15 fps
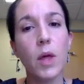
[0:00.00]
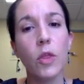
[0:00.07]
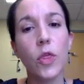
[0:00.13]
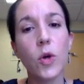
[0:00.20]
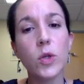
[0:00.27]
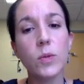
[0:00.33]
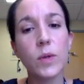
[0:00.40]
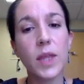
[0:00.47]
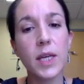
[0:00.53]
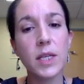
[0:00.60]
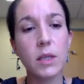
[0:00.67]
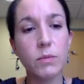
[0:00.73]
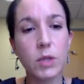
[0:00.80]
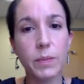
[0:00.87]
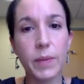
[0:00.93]
Those with
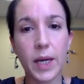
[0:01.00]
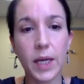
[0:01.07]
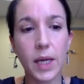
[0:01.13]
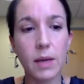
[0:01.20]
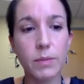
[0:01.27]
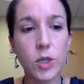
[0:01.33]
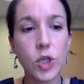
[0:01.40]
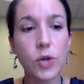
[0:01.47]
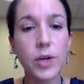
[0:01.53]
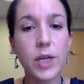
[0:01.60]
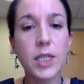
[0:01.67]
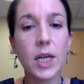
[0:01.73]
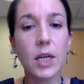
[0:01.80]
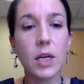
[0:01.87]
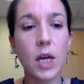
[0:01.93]
asymptomatic hematuria
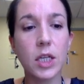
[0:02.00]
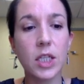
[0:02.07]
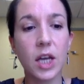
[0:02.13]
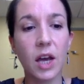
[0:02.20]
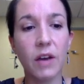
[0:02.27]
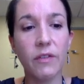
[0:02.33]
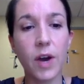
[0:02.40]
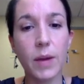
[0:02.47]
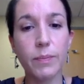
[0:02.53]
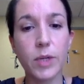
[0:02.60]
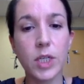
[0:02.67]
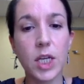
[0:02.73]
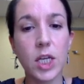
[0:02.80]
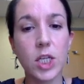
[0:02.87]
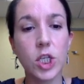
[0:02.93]
tend not to have
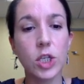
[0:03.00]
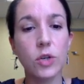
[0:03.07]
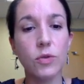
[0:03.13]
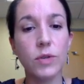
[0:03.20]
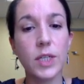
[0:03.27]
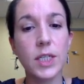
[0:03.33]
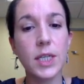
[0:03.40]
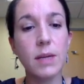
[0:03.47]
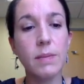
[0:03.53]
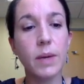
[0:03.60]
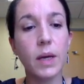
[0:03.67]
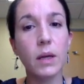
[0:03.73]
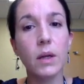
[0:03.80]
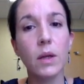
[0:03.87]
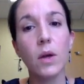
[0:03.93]
hypertension or
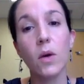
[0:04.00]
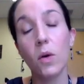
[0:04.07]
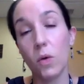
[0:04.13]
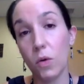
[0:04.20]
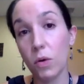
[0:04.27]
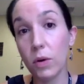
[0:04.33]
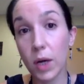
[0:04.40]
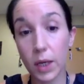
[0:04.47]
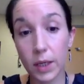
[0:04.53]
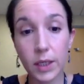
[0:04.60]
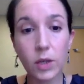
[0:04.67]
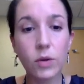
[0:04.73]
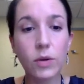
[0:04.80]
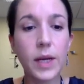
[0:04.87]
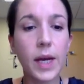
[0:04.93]
edema or
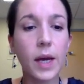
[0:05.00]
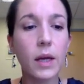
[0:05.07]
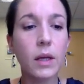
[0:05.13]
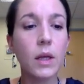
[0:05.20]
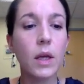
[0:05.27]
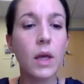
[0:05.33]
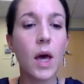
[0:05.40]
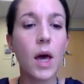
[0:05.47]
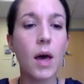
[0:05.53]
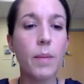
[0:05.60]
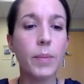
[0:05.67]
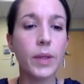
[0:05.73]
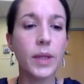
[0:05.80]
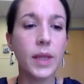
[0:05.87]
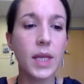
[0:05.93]
oliguria,
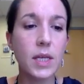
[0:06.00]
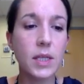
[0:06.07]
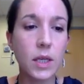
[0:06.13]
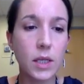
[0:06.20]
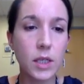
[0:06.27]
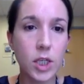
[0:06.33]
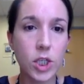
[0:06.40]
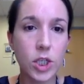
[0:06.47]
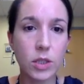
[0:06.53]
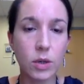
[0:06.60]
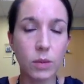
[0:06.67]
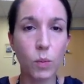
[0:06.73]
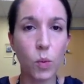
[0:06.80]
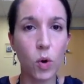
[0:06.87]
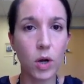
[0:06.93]
but these conditions are
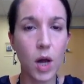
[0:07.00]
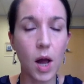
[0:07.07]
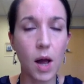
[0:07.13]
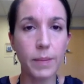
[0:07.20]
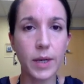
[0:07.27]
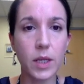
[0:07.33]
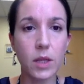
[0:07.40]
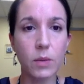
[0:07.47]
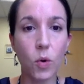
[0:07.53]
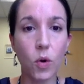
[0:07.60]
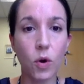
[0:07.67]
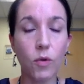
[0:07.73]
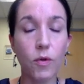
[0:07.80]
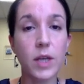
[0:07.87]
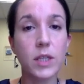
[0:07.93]
more common in the more
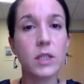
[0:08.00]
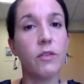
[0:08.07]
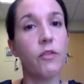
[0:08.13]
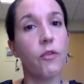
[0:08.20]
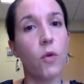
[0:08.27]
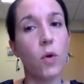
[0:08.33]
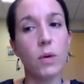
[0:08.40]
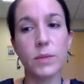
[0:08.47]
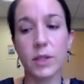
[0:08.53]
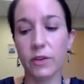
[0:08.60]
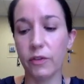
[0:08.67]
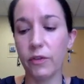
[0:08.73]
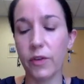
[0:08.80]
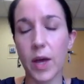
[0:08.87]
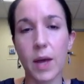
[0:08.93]
aggressive forms
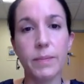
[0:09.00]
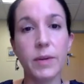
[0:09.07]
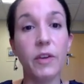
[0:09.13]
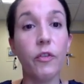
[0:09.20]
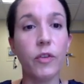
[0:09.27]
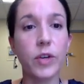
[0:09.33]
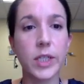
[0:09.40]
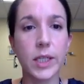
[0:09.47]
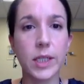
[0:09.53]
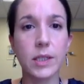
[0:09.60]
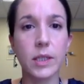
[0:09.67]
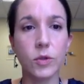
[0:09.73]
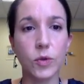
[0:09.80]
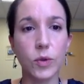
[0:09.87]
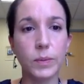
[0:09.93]
of nephritic
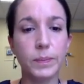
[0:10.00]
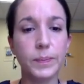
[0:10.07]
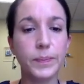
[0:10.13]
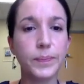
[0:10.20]
syndrome.